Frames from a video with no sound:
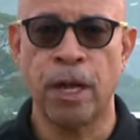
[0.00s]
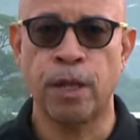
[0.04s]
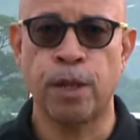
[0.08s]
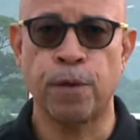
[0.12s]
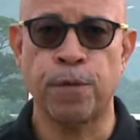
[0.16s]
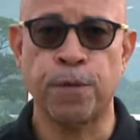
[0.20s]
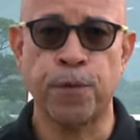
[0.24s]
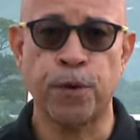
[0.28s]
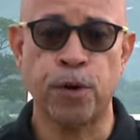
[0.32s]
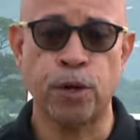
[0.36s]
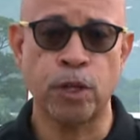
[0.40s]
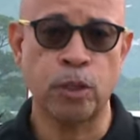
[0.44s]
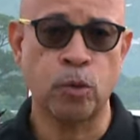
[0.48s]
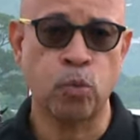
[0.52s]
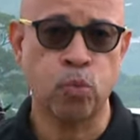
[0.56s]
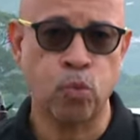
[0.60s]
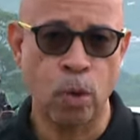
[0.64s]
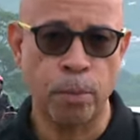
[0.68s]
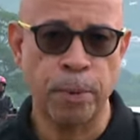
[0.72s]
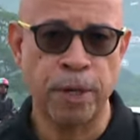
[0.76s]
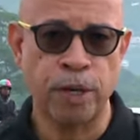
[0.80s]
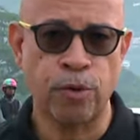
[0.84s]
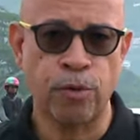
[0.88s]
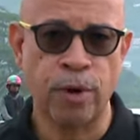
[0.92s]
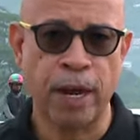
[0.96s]
the first
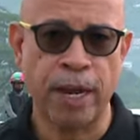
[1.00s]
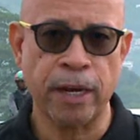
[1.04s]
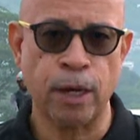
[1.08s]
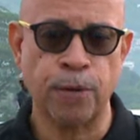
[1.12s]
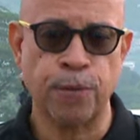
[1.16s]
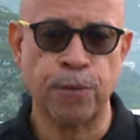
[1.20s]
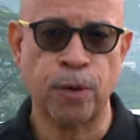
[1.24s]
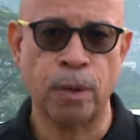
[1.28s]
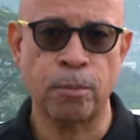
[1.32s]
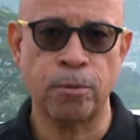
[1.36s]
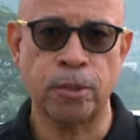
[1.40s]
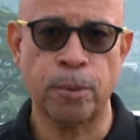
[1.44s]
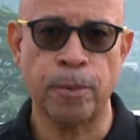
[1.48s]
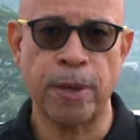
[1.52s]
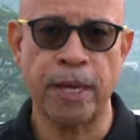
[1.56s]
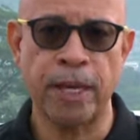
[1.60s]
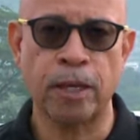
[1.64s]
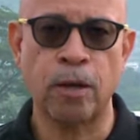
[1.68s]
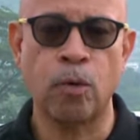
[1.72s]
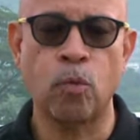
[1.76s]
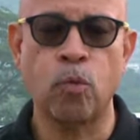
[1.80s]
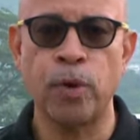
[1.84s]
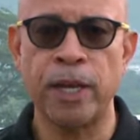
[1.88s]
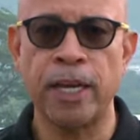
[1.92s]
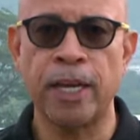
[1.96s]
woman rider from
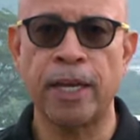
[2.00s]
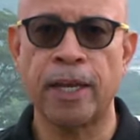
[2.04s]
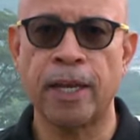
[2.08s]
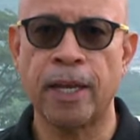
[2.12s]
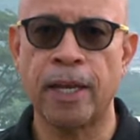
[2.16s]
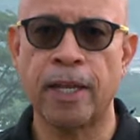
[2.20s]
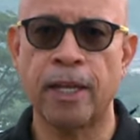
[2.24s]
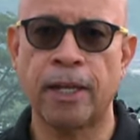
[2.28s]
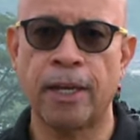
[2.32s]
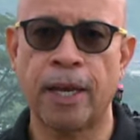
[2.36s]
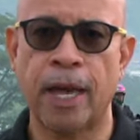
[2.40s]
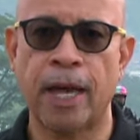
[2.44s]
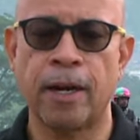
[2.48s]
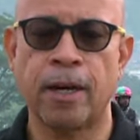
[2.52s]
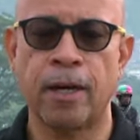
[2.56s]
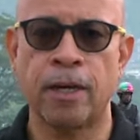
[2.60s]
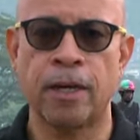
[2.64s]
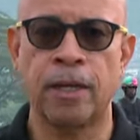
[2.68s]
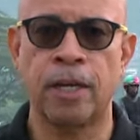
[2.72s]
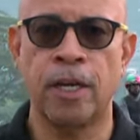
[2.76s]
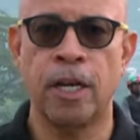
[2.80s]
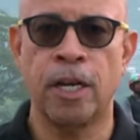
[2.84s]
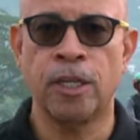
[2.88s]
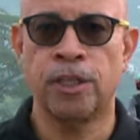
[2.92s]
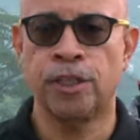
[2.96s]
Jamaica winning in
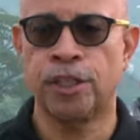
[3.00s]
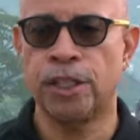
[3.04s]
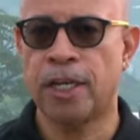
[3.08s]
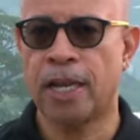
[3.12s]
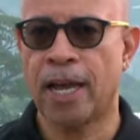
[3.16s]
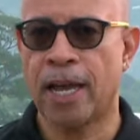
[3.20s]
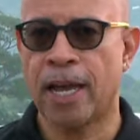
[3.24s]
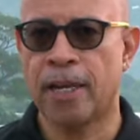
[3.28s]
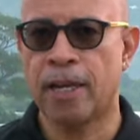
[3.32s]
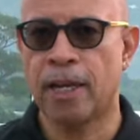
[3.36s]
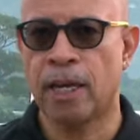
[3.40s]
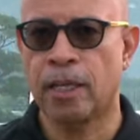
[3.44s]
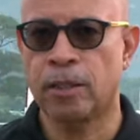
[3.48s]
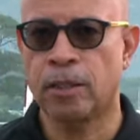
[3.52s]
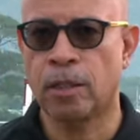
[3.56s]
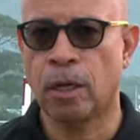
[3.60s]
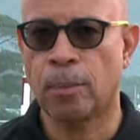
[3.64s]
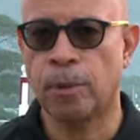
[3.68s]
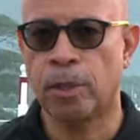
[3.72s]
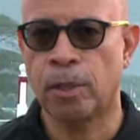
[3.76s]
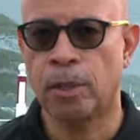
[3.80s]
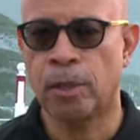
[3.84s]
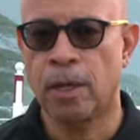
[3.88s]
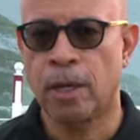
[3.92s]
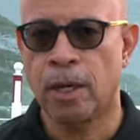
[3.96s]
Canada. She had a
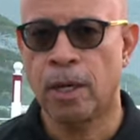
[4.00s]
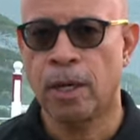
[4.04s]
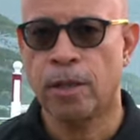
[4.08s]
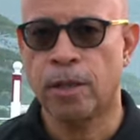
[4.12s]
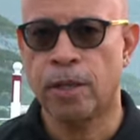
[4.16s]
double.